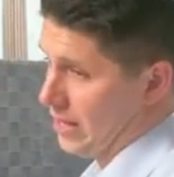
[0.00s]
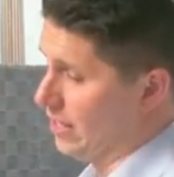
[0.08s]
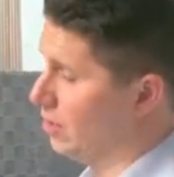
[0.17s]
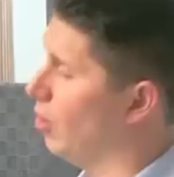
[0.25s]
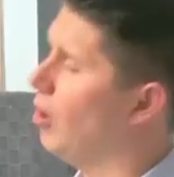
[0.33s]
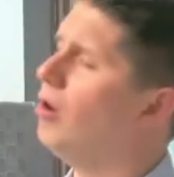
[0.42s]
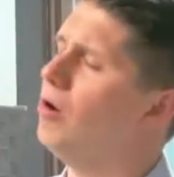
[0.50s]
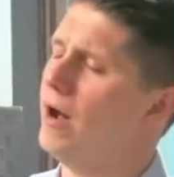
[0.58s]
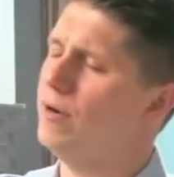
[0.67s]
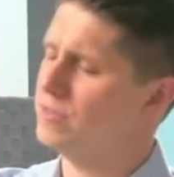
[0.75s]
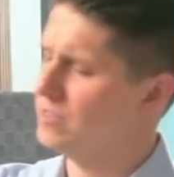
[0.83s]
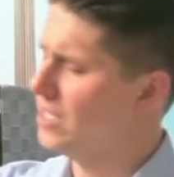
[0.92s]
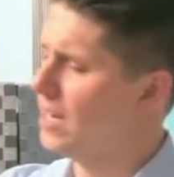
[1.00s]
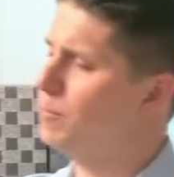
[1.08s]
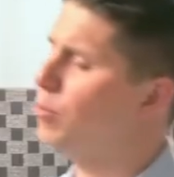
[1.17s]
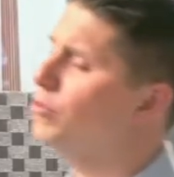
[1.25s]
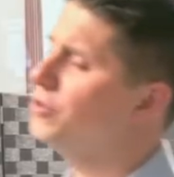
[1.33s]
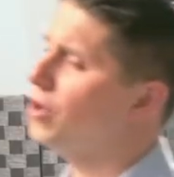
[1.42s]
Like, oh, I was stay I
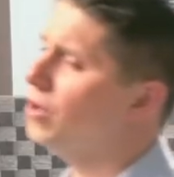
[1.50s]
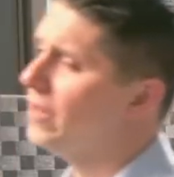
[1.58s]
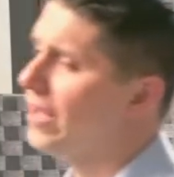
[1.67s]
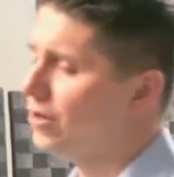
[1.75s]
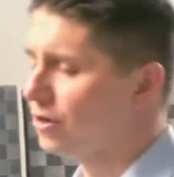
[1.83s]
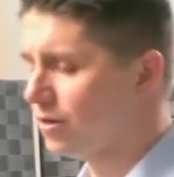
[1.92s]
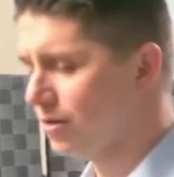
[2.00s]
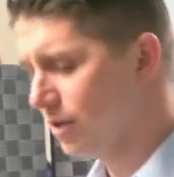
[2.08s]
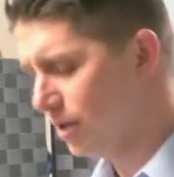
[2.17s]
pulled an all-nighter